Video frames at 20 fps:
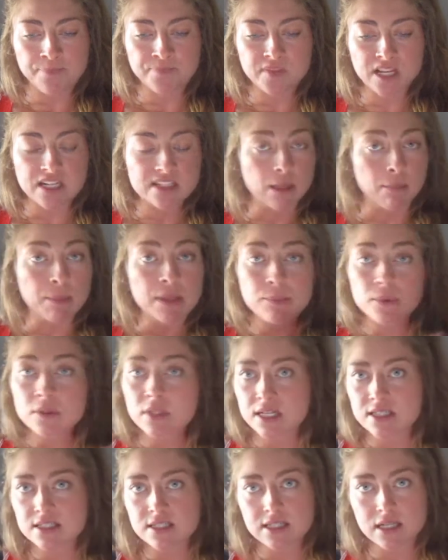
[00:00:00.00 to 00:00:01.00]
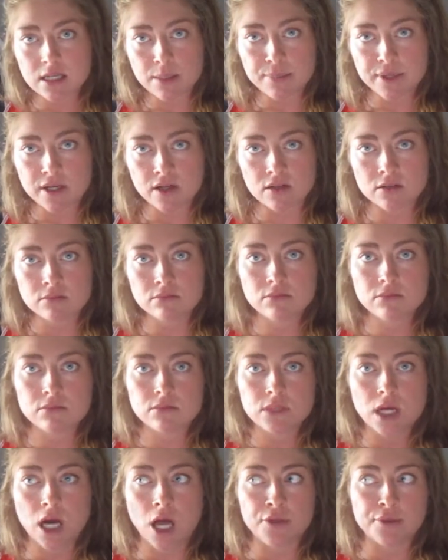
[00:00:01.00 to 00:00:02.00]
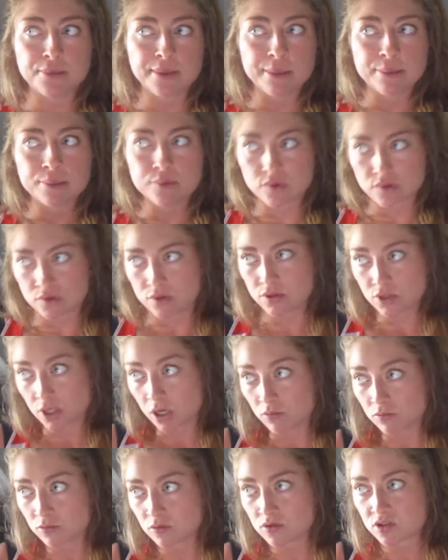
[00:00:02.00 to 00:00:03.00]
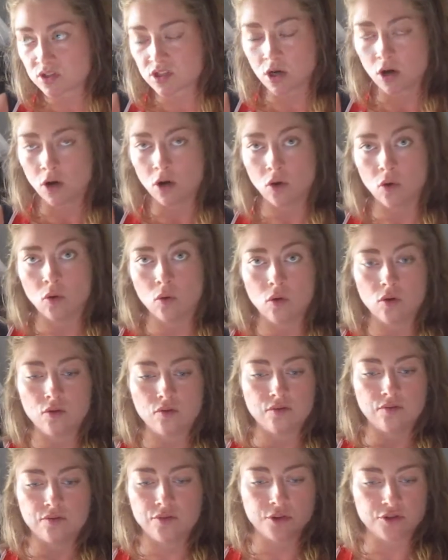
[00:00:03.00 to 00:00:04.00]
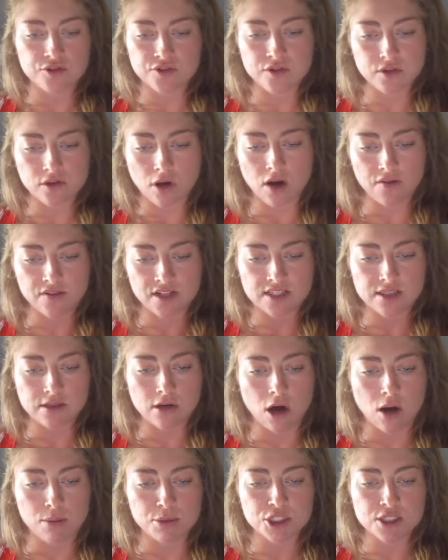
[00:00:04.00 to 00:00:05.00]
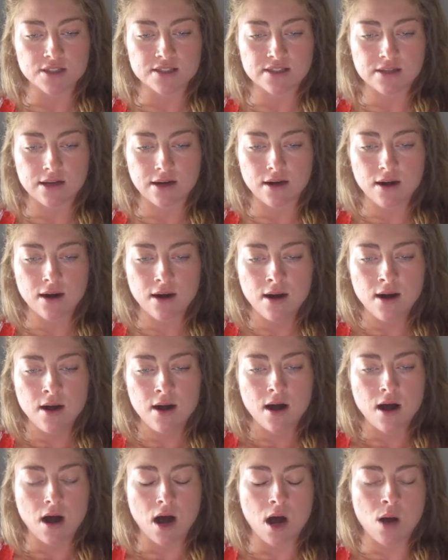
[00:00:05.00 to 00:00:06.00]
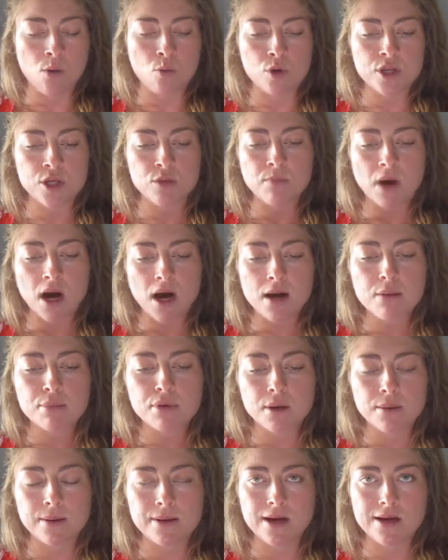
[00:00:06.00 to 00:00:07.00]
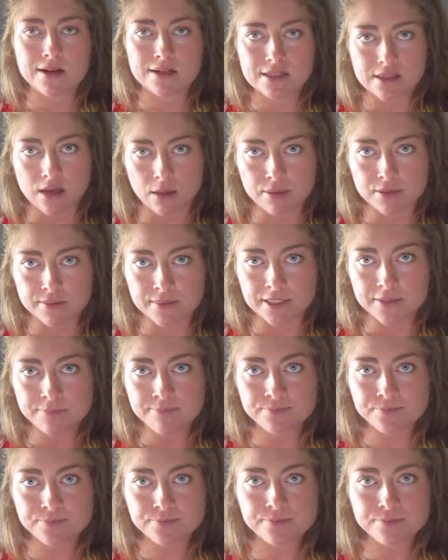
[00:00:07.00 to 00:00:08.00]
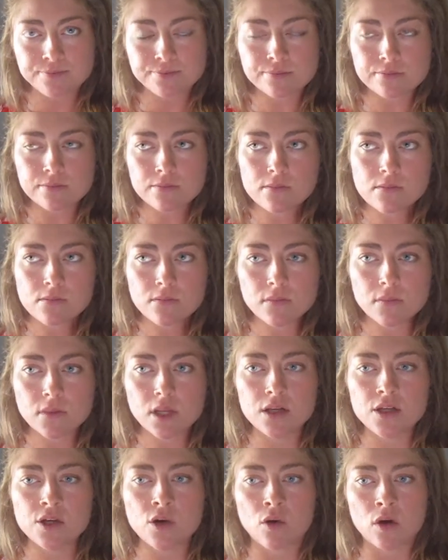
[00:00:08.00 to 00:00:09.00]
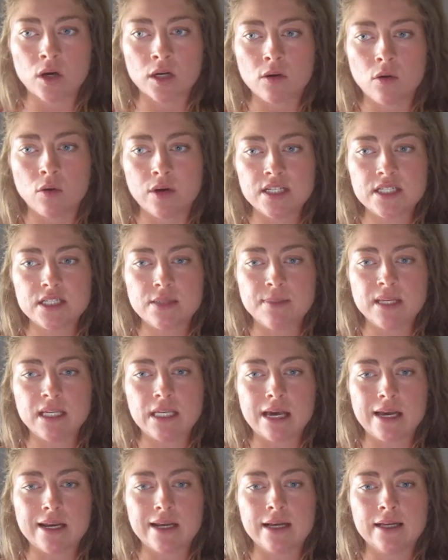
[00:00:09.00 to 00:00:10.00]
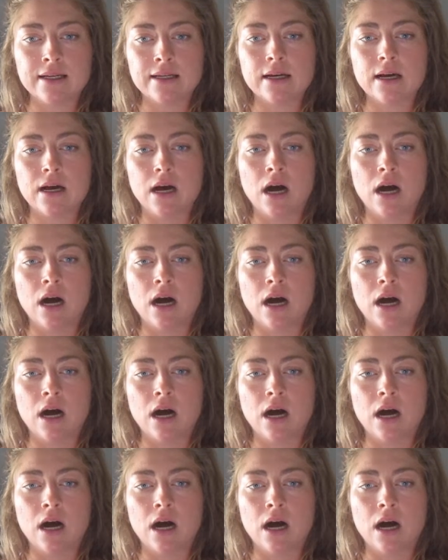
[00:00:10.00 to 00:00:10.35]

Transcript: some people like to take a pill, other people don't. So there's obviously options there. When you buy a probiotic supplement, you're going to be getting,